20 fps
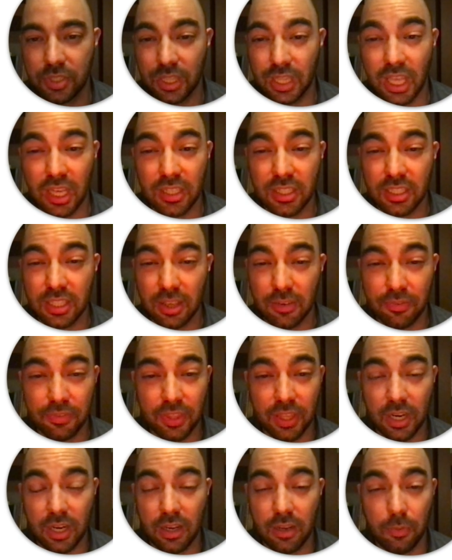lot of stuff
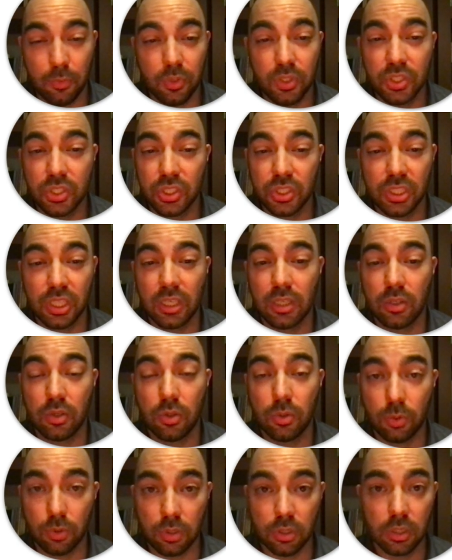that I would just
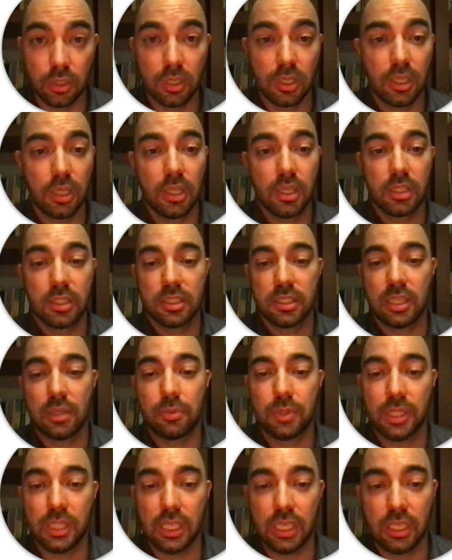ignore. It's not
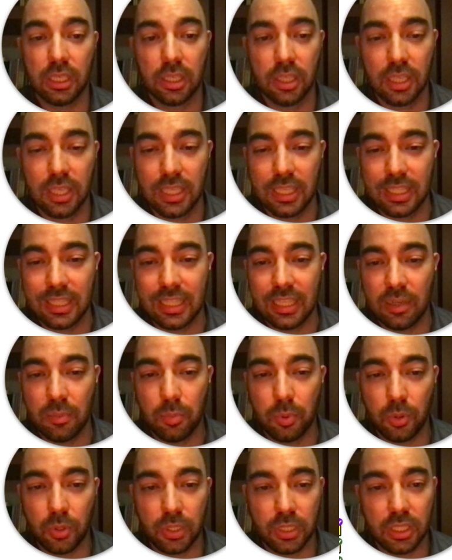really that
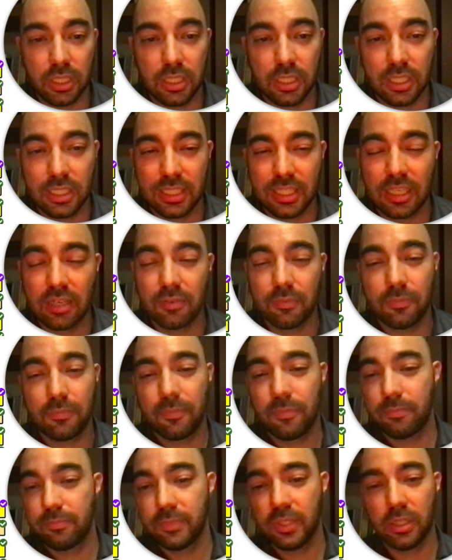important. It's gonna,
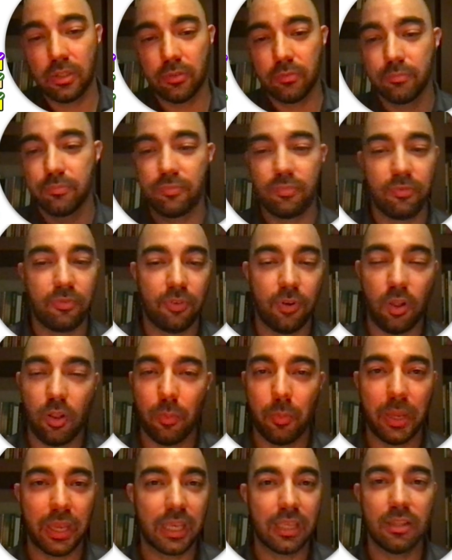you know, fall
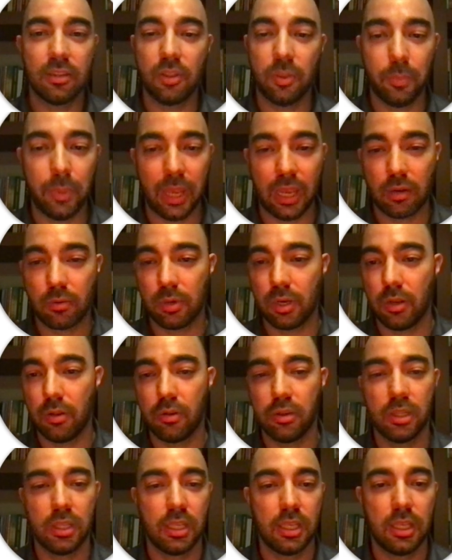back into the
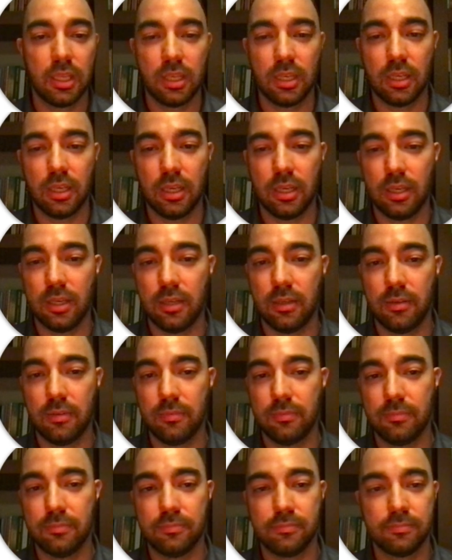background.
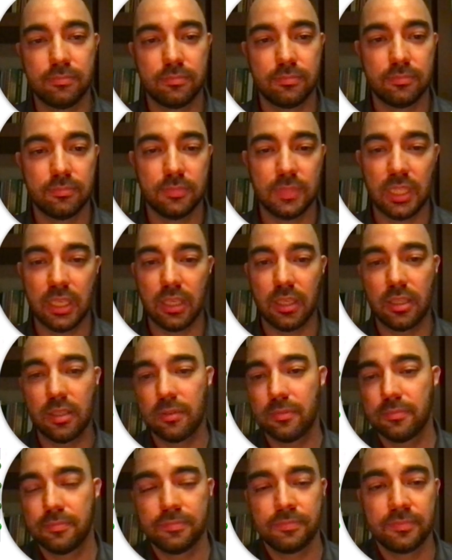Like
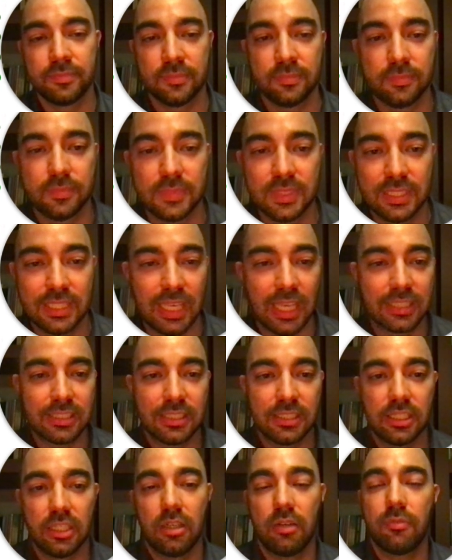Sass is
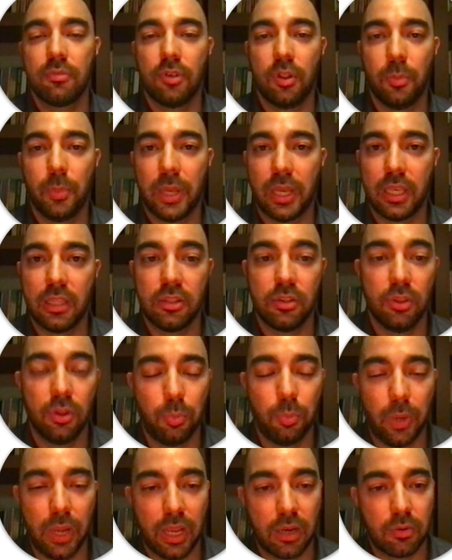gonna fall back into the
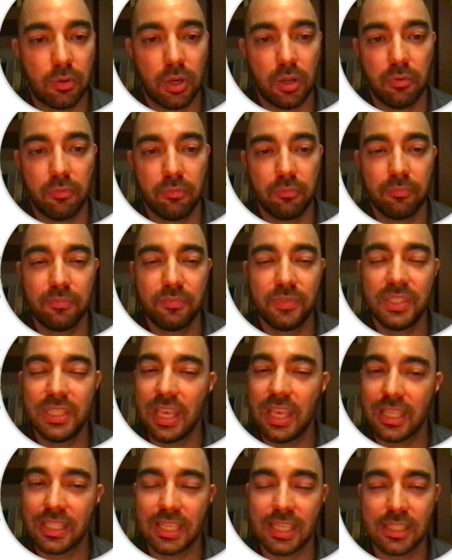background.
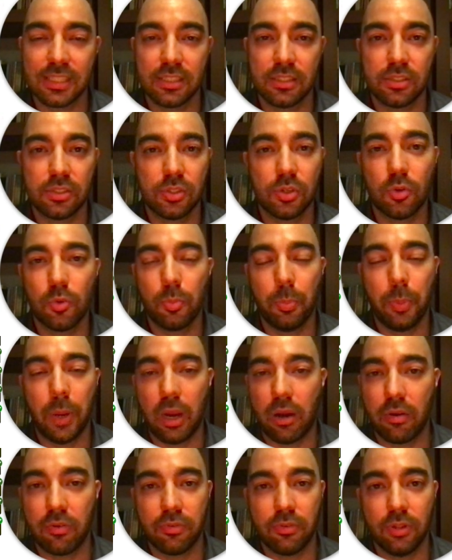CSS is so
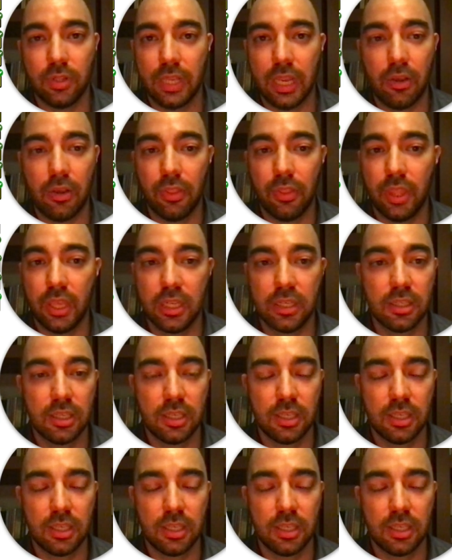powerful now that